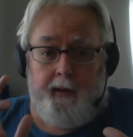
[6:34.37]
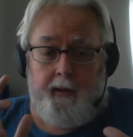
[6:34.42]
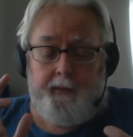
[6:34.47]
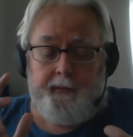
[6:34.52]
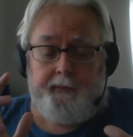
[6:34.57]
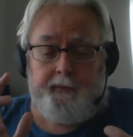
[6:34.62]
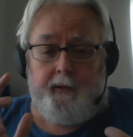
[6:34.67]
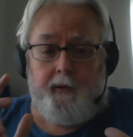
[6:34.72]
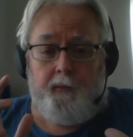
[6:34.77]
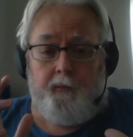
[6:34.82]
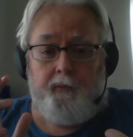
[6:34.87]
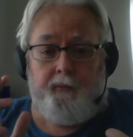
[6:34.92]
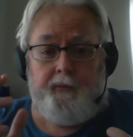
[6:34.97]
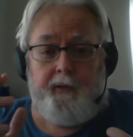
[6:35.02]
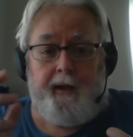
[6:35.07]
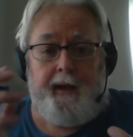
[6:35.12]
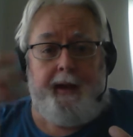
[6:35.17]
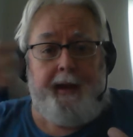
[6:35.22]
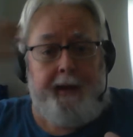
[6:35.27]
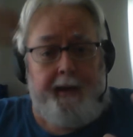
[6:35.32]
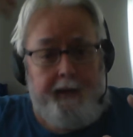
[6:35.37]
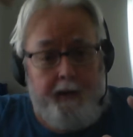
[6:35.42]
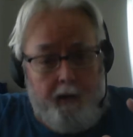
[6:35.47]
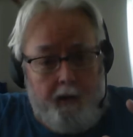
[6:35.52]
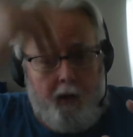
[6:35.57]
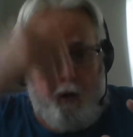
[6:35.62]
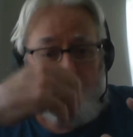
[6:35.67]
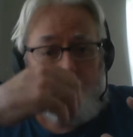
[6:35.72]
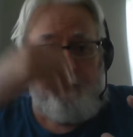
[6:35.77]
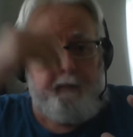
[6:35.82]
So they
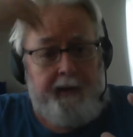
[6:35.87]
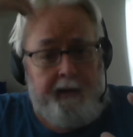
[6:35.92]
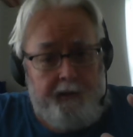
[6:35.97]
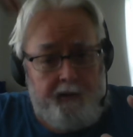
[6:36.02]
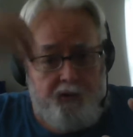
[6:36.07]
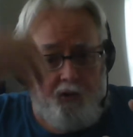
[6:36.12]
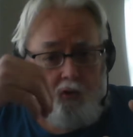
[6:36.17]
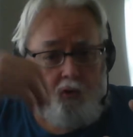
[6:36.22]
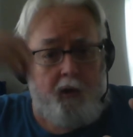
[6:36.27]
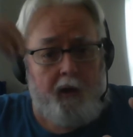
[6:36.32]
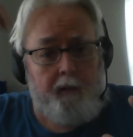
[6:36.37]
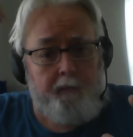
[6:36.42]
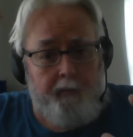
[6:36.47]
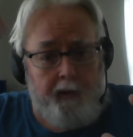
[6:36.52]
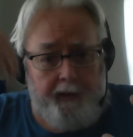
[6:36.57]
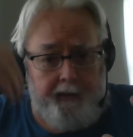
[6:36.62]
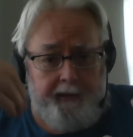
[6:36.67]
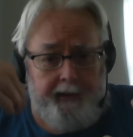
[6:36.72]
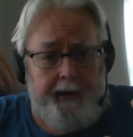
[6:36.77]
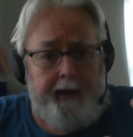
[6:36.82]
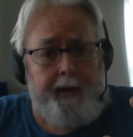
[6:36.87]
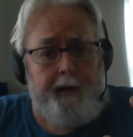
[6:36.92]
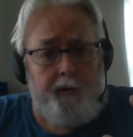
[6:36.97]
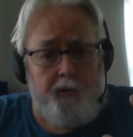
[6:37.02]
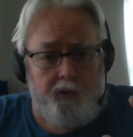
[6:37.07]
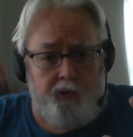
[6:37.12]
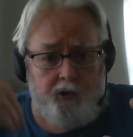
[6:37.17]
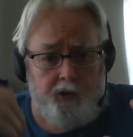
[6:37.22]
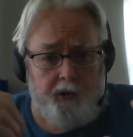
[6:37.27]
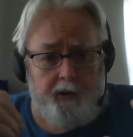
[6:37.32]
are being struck by the
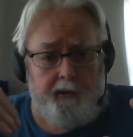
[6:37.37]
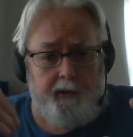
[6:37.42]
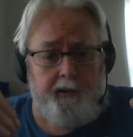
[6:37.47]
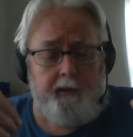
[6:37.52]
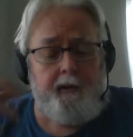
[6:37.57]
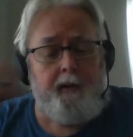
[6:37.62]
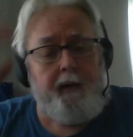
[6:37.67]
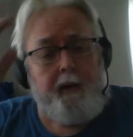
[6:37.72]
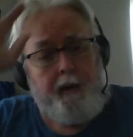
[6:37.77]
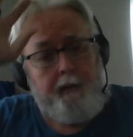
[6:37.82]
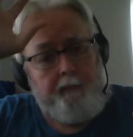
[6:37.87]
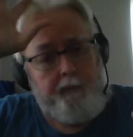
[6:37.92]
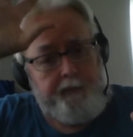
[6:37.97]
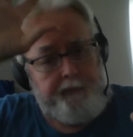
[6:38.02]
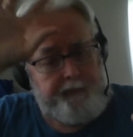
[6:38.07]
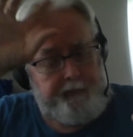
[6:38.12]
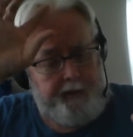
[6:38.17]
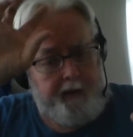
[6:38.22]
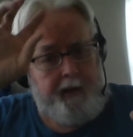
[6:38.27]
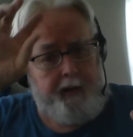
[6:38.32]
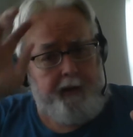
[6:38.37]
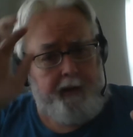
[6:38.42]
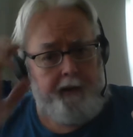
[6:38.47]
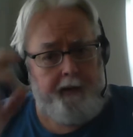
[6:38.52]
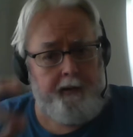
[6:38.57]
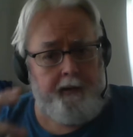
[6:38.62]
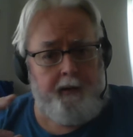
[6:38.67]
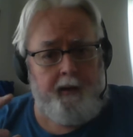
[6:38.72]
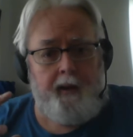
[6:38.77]
energy of the sun.